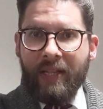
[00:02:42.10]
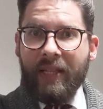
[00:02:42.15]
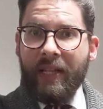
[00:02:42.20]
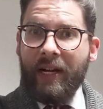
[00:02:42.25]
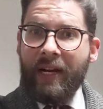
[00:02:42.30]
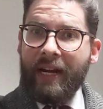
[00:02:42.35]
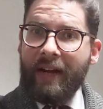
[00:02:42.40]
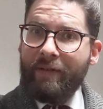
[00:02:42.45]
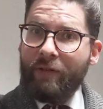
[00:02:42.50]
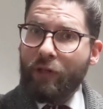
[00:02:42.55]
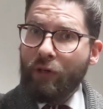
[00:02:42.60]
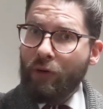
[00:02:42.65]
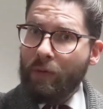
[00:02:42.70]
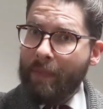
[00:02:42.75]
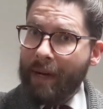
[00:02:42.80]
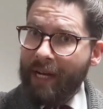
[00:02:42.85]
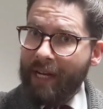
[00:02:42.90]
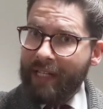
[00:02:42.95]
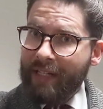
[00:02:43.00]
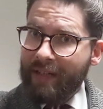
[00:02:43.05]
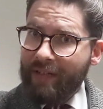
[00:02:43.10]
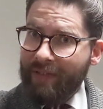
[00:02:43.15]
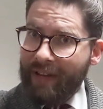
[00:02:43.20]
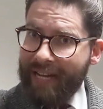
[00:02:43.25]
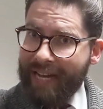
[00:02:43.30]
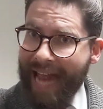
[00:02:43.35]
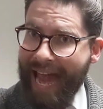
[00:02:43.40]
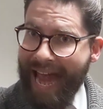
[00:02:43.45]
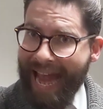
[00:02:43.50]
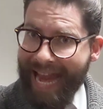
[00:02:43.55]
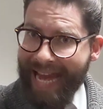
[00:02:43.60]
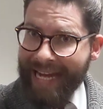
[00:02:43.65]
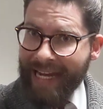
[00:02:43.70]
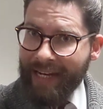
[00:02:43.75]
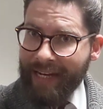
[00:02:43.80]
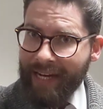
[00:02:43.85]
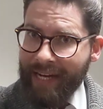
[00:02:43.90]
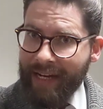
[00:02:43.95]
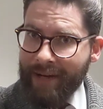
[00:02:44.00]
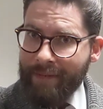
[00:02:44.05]
Then I have 2 bars of A
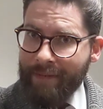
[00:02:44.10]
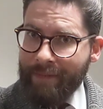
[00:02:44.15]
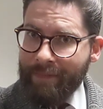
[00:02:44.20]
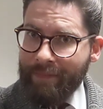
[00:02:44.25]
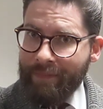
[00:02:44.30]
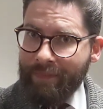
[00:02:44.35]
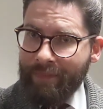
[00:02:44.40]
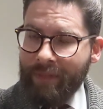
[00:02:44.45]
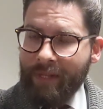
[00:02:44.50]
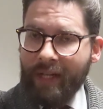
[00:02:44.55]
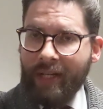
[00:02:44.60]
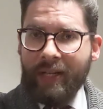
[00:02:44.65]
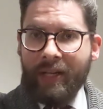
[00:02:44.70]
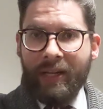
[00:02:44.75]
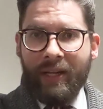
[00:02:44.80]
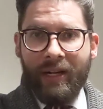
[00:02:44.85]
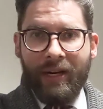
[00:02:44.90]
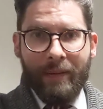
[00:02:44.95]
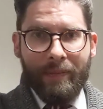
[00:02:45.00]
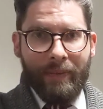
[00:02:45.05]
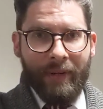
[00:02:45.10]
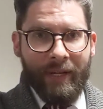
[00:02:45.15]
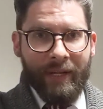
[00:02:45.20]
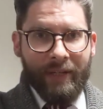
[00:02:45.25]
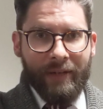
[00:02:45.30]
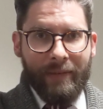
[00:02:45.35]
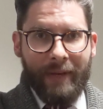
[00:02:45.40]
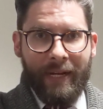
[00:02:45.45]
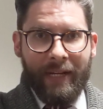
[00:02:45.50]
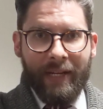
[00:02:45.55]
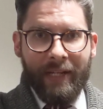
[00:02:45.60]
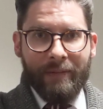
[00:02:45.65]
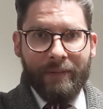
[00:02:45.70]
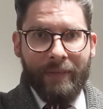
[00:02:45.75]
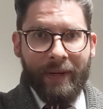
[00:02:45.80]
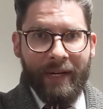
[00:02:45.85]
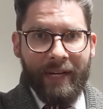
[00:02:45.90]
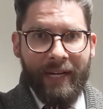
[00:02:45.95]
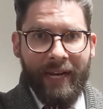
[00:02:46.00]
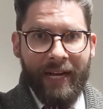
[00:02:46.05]
again, and I play some A licks.
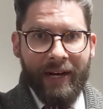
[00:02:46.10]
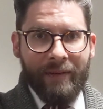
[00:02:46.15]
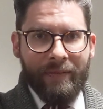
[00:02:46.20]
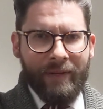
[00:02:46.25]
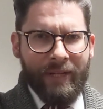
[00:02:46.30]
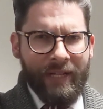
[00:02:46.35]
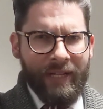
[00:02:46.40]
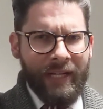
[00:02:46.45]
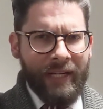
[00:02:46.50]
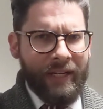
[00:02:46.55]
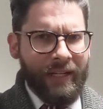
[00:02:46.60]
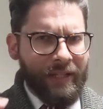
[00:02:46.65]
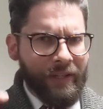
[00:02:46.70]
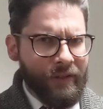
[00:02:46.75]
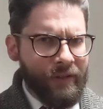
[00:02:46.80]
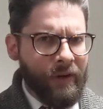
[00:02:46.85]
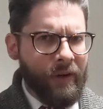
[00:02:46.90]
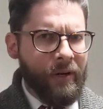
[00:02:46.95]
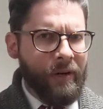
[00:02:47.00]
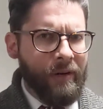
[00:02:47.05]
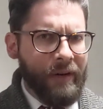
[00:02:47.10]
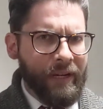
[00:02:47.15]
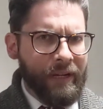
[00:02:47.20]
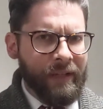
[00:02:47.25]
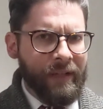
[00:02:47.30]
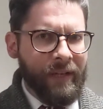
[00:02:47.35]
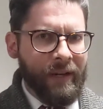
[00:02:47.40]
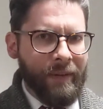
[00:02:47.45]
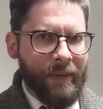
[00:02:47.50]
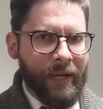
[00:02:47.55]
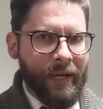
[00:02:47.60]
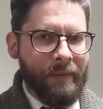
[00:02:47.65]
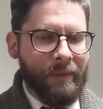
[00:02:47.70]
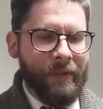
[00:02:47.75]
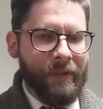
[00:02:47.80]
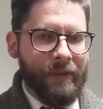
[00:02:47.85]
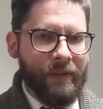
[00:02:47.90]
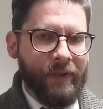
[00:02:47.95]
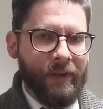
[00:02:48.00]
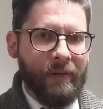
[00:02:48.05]
But again, I'm thinking like the turnaround's coming up.
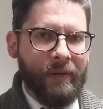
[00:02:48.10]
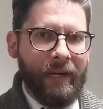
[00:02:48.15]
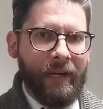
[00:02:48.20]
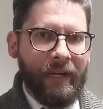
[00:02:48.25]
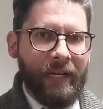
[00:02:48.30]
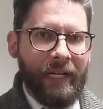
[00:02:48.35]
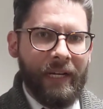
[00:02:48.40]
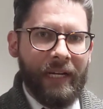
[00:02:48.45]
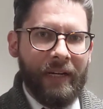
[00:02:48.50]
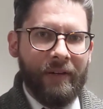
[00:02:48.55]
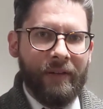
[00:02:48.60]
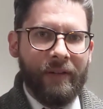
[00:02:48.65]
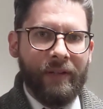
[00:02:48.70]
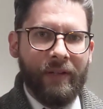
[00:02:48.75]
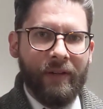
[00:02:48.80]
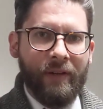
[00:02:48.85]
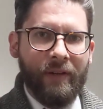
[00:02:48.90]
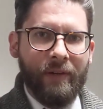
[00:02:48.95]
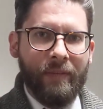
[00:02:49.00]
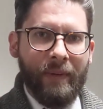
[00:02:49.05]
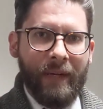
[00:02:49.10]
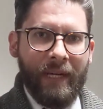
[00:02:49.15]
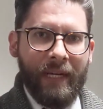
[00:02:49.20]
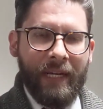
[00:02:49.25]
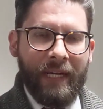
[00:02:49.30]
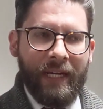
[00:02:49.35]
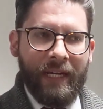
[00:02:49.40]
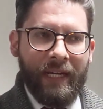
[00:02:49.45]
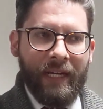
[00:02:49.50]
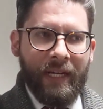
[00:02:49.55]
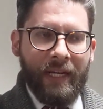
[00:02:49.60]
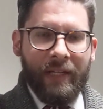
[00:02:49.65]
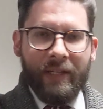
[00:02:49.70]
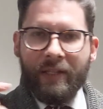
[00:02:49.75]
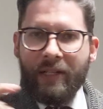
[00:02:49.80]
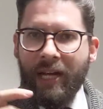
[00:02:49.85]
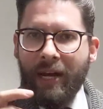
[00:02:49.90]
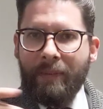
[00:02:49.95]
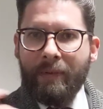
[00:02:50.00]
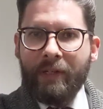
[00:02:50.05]
The turnaround here is going to be,
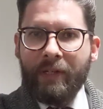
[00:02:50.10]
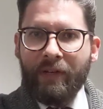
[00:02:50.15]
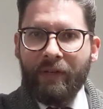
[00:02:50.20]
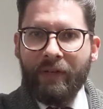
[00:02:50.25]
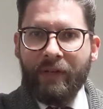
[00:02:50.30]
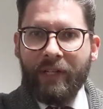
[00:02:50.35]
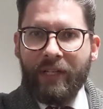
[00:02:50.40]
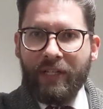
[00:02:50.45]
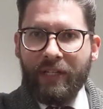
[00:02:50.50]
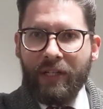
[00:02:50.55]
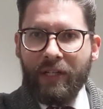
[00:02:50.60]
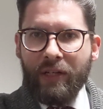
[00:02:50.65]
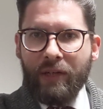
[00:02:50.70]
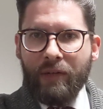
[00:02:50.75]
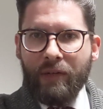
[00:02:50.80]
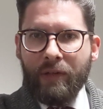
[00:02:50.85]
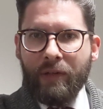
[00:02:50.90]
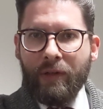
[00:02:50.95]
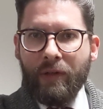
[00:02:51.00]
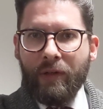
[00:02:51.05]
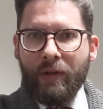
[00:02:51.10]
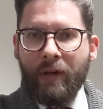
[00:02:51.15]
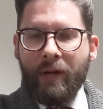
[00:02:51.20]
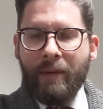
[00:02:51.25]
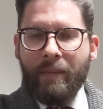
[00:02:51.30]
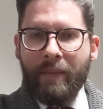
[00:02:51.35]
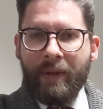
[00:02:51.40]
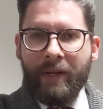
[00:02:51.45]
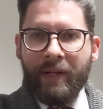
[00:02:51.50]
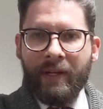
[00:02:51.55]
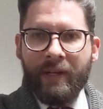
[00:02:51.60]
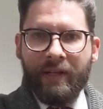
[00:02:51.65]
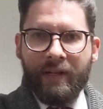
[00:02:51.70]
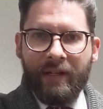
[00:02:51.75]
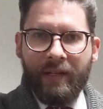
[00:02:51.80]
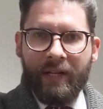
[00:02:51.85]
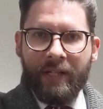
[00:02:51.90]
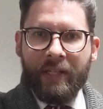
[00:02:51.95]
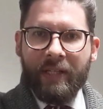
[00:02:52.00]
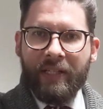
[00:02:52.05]
there's a couple of different things you can do with a turnaround, but
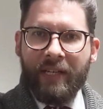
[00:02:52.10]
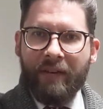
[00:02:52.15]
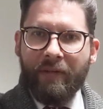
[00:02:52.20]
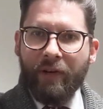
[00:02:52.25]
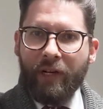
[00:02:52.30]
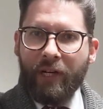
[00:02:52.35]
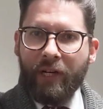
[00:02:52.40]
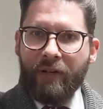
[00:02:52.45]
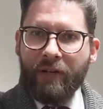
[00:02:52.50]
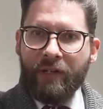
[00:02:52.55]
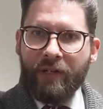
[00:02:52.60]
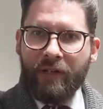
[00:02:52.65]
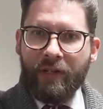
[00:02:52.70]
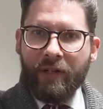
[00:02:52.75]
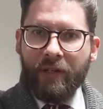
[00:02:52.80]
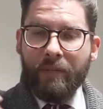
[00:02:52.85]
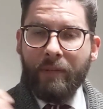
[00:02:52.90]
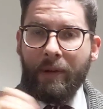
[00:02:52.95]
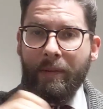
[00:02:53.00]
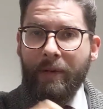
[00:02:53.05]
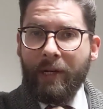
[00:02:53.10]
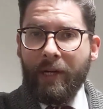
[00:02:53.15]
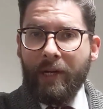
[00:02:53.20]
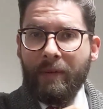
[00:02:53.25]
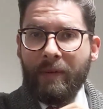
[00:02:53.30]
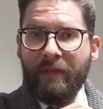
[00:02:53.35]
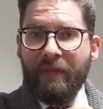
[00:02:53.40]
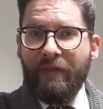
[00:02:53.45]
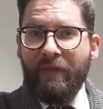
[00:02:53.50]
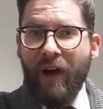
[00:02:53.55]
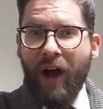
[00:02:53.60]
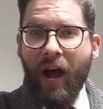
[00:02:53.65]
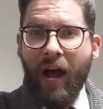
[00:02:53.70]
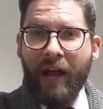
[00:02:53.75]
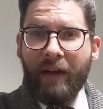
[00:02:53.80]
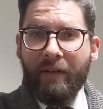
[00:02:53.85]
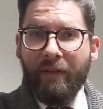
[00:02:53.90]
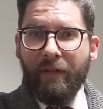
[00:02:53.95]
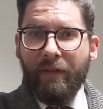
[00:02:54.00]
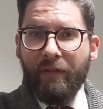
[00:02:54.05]
let's just say for a country song, it's probably going to be
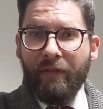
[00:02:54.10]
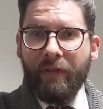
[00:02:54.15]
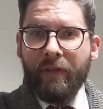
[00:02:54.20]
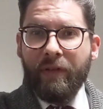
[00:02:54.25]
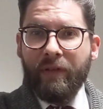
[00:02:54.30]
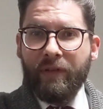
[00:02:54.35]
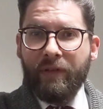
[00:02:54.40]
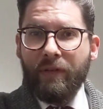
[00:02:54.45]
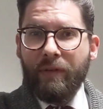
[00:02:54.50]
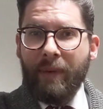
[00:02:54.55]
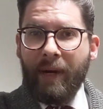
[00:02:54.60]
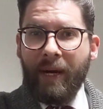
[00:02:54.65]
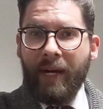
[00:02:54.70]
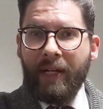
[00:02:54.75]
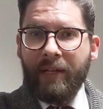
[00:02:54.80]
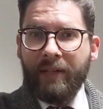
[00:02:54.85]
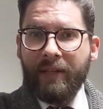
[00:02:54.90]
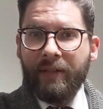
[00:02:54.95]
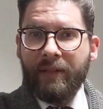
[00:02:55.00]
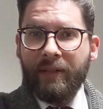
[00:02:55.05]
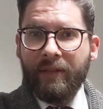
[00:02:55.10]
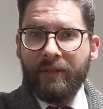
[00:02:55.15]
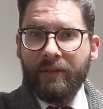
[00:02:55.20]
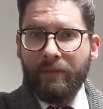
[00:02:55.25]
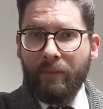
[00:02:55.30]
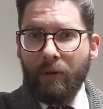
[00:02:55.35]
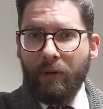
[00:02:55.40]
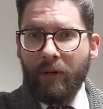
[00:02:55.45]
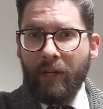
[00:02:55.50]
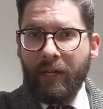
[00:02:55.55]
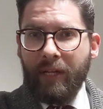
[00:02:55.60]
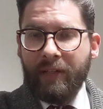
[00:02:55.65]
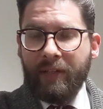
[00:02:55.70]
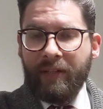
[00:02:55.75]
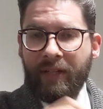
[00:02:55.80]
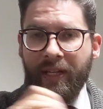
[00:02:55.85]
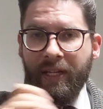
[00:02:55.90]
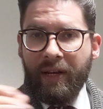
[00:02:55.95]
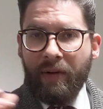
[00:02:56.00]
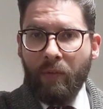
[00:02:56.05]
5 for 2 bars, more or less,
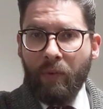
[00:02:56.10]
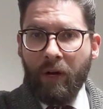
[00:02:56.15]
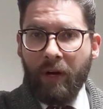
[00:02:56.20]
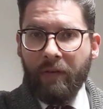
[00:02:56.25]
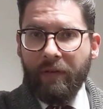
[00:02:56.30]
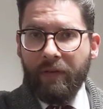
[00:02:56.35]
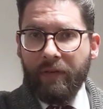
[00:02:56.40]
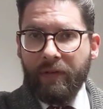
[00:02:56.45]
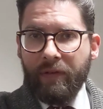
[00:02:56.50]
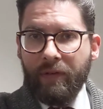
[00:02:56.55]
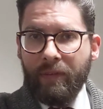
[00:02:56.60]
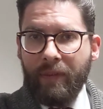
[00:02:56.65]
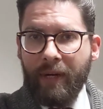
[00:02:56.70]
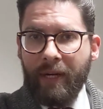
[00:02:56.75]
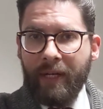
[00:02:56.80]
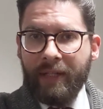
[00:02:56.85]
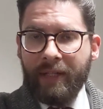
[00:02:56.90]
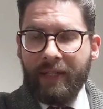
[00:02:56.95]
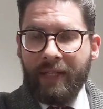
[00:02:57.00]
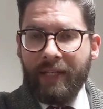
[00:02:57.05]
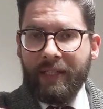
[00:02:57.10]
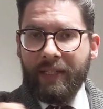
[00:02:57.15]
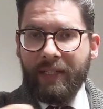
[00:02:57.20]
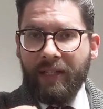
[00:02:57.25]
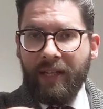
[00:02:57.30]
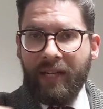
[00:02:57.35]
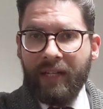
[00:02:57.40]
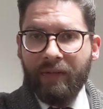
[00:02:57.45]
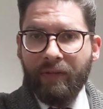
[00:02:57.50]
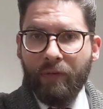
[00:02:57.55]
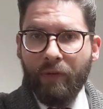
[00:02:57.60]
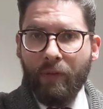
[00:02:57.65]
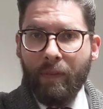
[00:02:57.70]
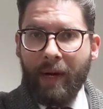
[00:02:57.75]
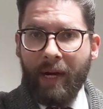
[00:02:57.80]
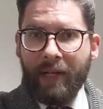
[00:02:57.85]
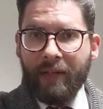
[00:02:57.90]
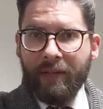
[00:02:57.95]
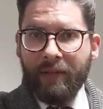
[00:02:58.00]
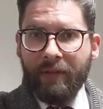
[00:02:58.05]
and then 1 for 2 bars, and that's your last 4
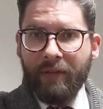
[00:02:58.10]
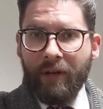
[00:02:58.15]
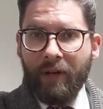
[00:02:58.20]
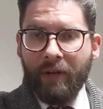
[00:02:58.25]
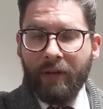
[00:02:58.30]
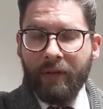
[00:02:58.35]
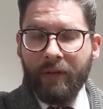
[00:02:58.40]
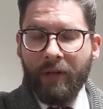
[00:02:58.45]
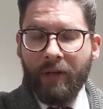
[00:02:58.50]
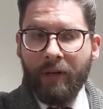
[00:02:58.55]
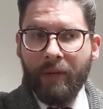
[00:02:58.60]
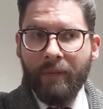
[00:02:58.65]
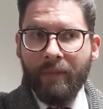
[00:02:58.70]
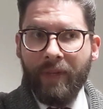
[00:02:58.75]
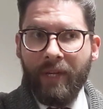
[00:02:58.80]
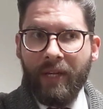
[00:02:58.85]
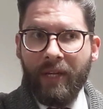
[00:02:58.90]
bars of the whole song.